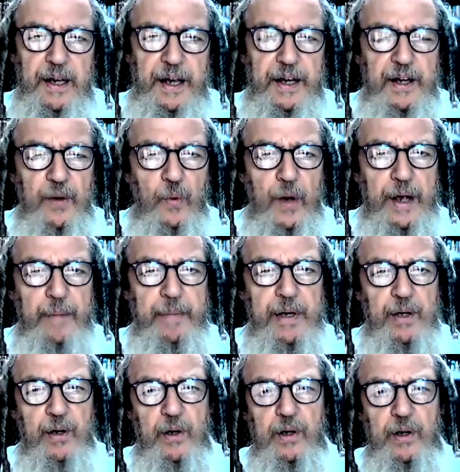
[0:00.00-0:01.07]
in a way
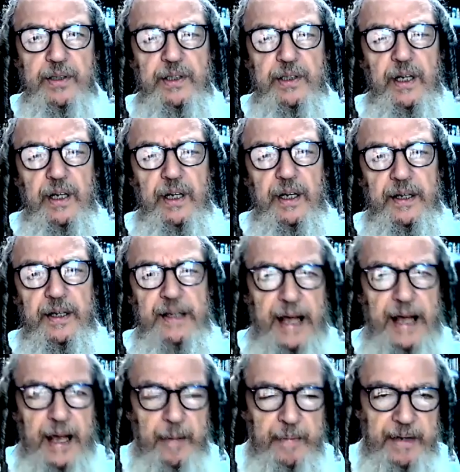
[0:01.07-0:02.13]
because it
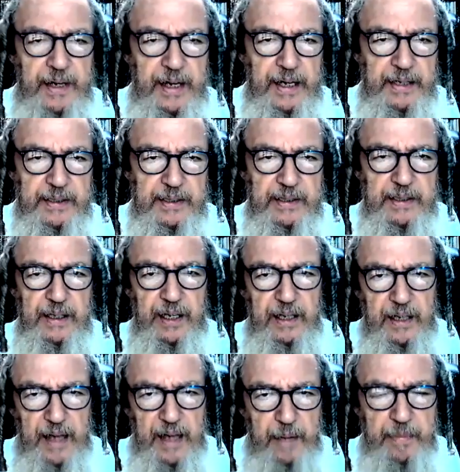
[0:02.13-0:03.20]
emanates,
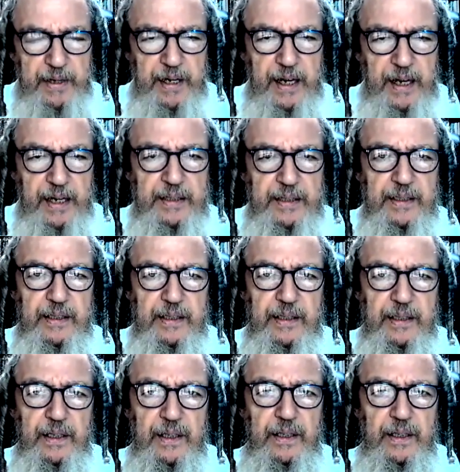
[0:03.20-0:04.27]
it emanates
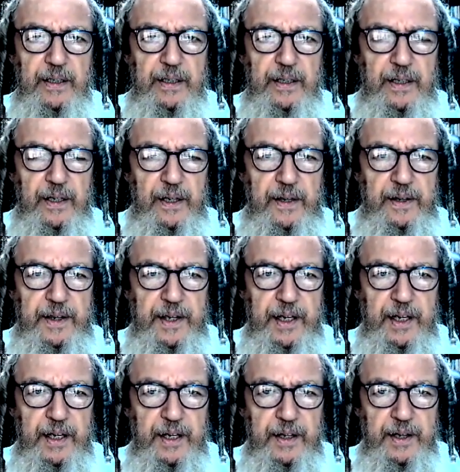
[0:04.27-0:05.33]

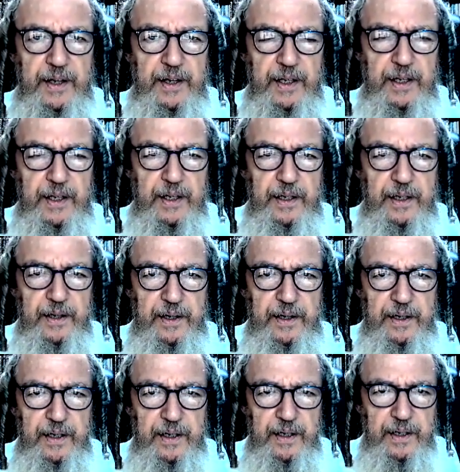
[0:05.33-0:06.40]
the, the,
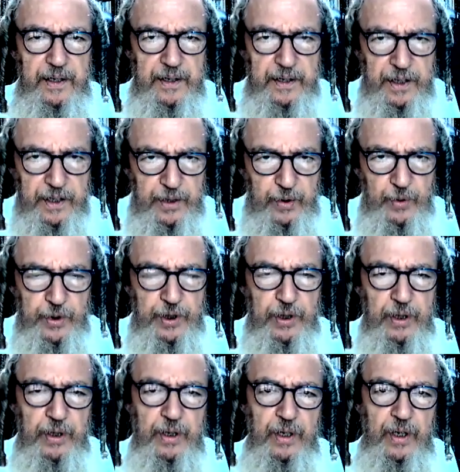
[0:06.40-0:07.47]
the, the
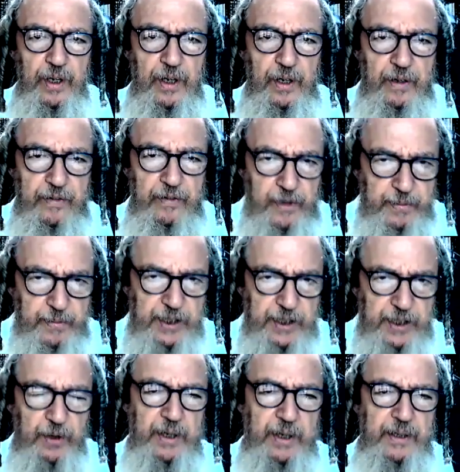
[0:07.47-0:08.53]
Kedusha from the
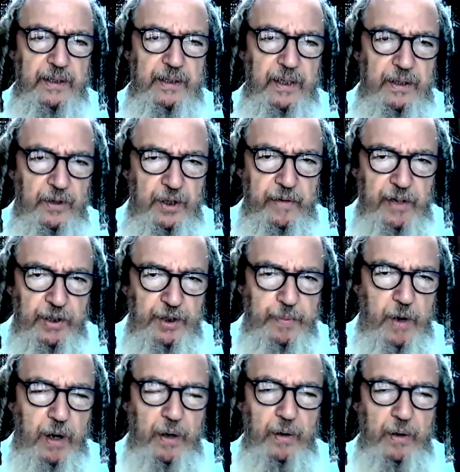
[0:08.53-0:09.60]
source, the Kedusha Kodesh
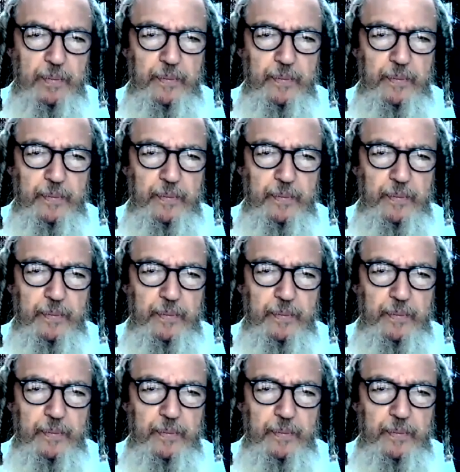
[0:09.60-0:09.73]
Baruch